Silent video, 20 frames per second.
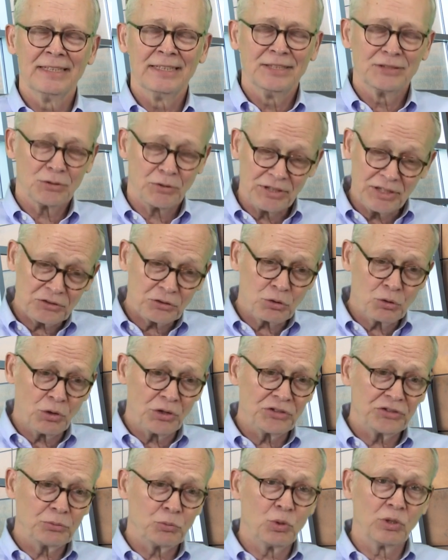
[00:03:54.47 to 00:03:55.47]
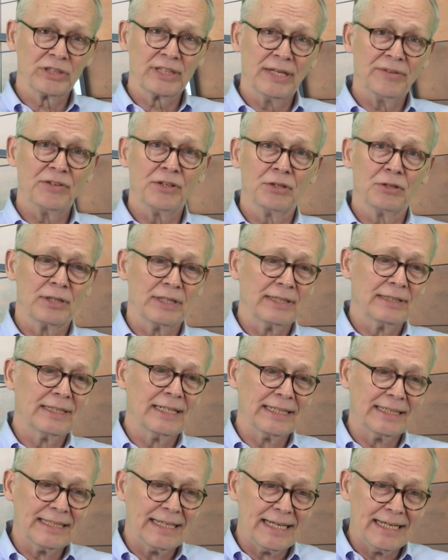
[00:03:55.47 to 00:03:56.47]
So this course will give you
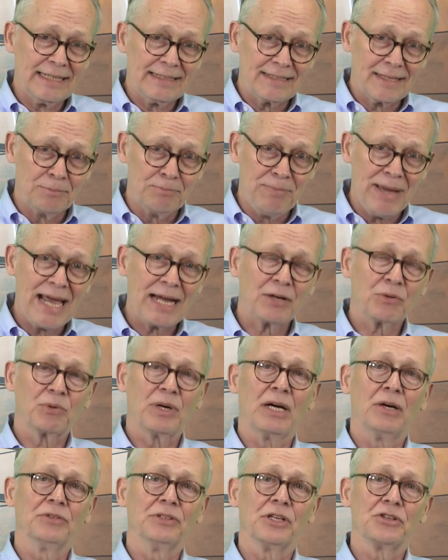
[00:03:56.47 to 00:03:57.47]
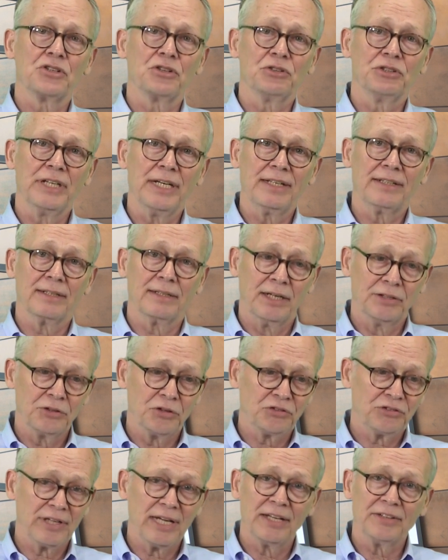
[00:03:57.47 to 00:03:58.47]
the background that you need to
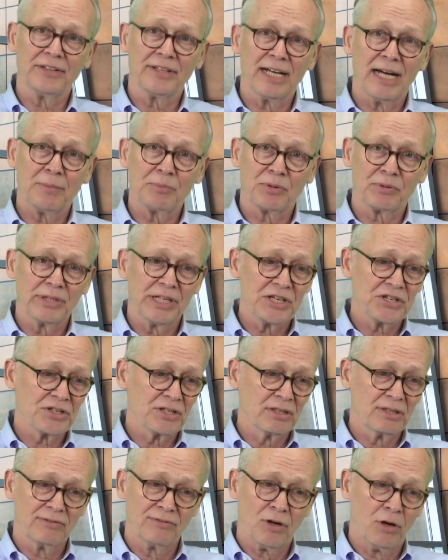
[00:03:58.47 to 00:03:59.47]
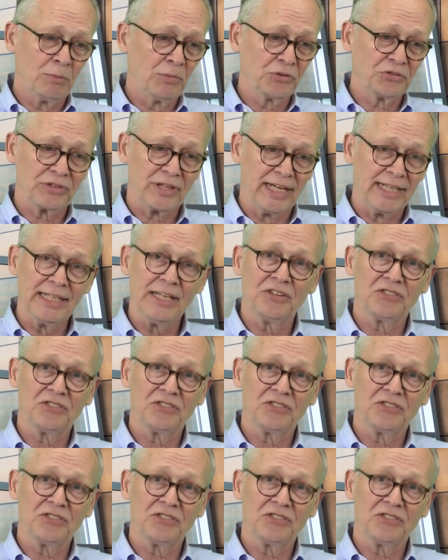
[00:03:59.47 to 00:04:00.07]
understand the operation of almost any